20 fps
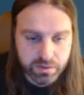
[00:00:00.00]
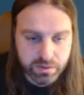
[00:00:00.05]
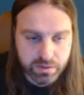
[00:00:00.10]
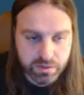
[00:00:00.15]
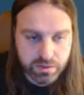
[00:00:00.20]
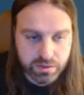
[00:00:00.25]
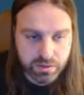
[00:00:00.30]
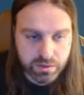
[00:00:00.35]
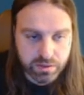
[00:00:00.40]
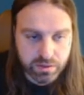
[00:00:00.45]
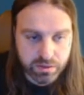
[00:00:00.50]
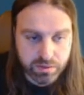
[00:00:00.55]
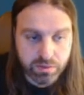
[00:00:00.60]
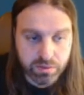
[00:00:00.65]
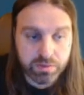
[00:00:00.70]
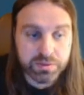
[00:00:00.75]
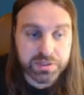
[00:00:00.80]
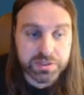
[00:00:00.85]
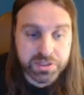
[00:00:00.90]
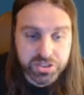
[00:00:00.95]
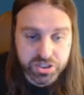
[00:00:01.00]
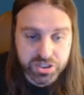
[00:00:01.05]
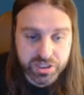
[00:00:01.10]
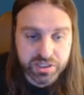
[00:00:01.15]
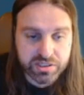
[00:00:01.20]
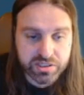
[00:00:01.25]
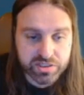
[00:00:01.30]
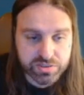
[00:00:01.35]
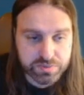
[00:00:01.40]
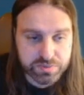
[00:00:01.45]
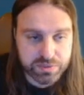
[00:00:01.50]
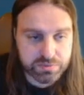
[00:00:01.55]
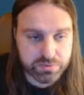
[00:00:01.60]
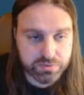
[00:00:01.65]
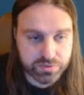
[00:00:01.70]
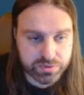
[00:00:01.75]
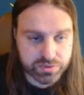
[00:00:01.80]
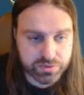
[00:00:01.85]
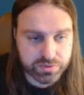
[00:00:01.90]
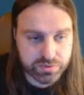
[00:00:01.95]
Okay. Oh, Ninja got the speed
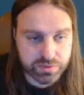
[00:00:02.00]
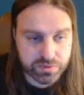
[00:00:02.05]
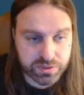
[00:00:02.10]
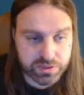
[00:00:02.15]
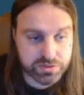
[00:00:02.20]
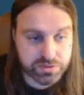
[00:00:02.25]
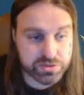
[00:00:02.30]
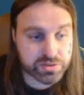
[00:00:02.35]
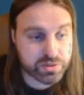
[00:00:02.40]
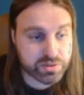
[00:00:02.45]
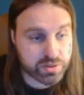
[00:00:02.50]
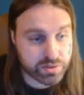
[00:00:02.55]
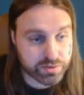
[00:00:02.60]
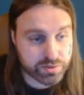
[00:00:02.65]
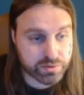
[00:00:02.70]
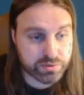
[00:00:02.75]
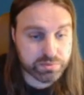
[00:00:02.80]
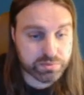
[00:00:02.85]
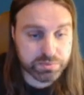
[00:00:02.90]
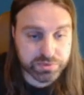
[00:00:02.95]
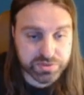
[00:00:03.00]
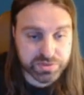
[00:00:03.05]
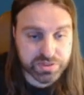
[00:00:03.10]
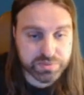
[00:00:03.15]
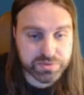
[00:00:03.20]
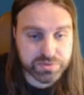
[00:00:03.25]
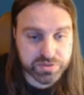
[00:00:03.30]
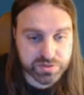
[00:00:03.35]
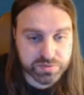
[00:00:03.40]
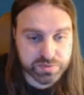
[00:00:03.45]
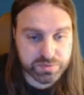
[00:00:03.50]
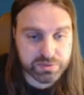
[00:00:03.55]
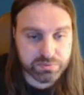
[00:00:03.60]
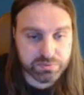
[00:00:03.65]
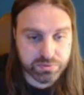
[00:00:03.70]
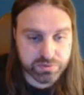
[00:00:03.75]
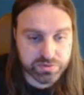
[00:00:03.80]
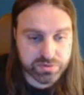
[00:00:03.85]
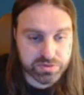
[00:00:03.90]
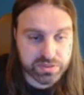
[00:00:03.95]
boot too. And here's another perception speed
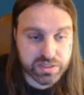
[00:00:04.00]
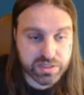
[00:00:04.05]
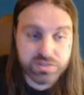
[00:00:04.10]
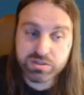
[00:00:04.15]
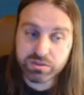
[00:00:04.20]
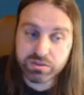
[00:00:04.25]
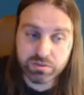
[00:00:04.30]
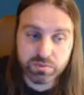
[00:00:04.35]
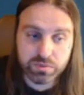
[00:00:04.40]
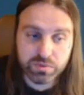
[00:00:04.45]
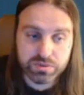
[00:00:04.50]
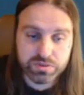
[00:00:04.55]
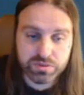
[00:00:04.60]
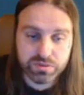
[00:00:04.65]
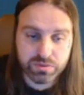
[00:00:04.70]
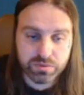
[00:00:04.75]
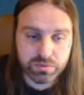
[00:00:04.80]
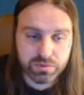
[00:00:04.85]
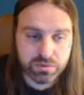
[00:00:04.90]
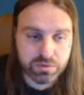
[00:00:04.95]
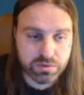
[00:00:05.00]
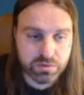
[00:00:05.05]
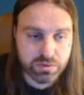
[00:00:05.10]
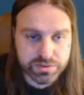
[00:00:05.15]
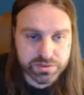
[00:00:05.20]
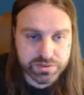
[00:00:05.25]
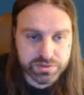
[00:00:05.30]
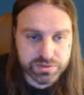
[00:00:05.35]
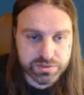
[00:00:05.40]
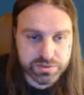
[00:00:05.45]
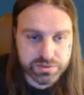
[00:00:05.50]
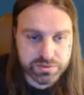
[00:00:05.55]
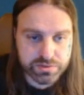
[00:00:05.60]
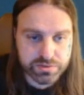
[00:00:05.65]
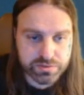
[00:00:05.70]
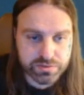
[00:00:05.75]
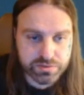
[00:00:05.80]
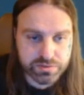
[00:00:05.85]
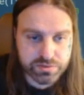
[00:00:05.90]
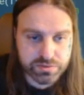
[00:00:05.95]
boot. So that's a good one too.
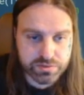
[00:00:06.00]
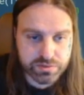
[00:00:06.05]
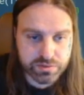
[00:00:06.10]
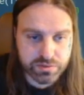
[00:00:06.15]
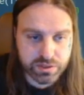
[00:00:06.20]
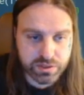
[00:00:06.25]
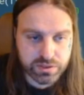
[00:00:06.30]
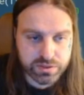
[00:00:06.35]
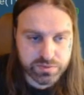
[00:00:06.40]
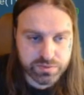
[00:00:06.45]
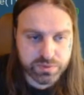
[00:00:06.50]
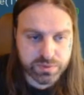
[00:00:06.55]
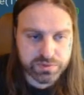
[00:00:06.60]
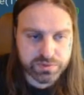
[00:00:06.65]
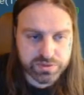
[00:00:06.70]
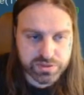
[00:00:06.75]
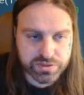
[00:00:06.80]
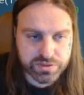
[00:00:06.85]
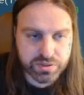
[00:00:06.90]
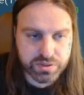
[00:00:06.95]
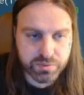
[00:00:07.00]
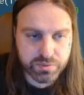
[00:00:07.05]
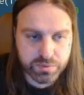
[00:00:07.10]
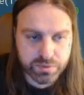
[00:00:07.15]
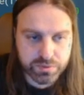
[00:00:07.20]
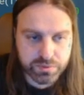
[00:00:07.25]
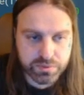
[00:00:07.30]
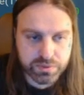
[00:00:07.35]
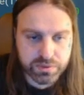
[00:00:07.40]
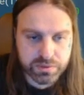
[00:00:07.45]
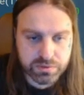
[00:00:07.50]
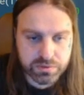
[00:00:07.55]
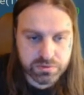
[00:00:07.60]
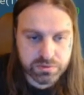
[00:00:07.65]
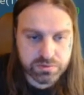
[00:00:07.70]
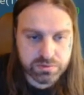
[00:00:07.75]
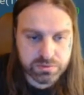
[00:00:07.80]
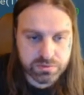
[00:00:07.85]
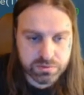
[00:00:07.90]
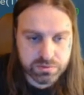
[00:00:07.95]
He's wearing a Stalwart one.
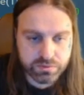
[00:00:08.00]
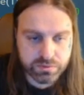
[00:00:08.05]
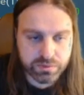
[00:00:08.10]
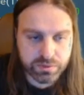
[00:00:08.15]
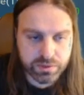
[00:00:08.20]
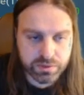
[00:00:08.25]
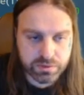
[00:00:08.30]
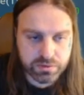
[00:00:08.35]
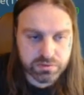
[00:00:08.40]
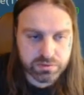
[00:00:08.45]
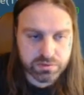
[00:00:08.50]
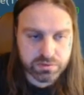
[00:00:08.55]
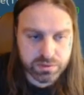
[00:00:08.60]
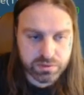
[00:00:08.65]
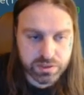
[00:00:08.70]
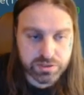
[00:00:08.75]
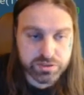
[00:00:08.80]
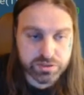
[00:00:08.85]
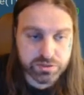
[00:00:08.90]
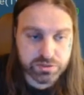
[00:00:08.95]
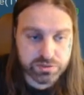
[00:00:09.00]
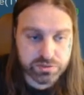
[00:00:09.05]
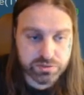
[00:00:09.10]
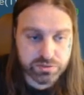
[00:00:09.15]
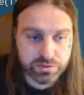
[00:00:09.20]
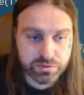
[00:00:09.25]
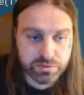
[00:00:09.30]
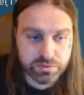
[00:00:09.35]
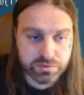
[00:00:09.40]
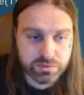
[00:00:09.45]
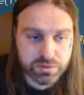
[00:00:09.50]
All right. That's good to know.